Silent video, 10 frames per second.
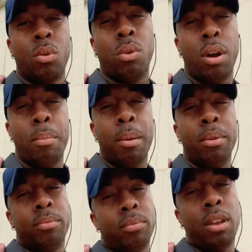What up,
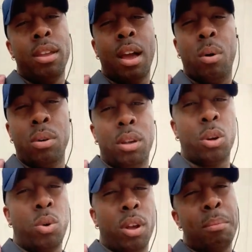baby? And y'all,
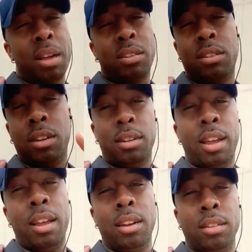another quick message of the
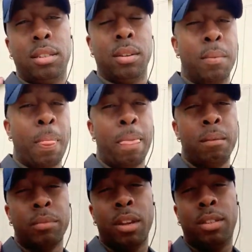day. Listen,
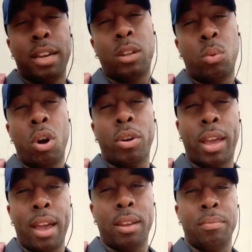take the
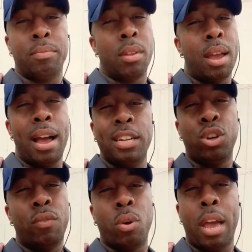word can't
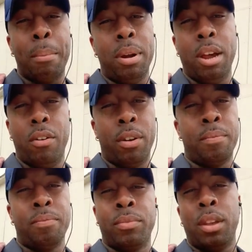out your vocabulary.
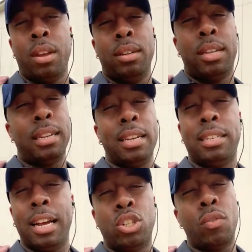Take
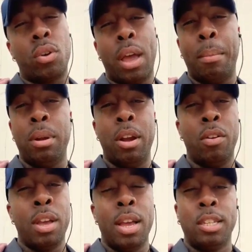that shit out your
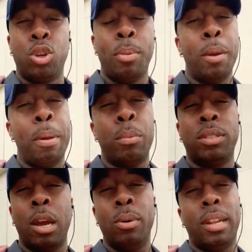vocabulary. Too many
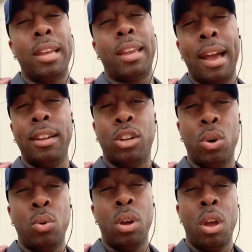people say what they can't
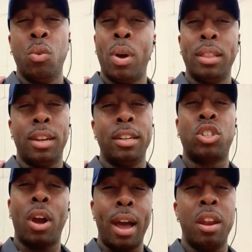do rather
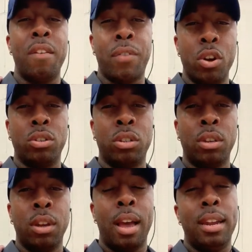than trying it
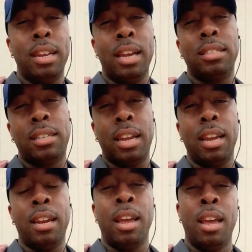first and then
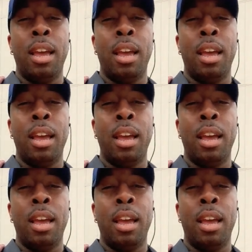seeing